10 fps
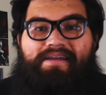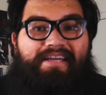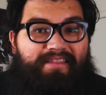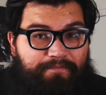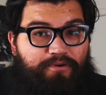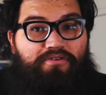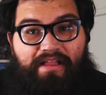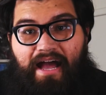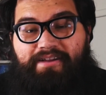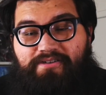And the Pro
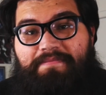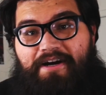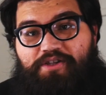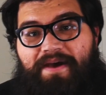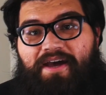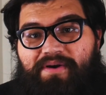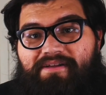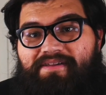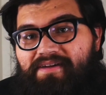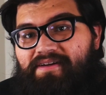Glide, you know, the mouse pad, well,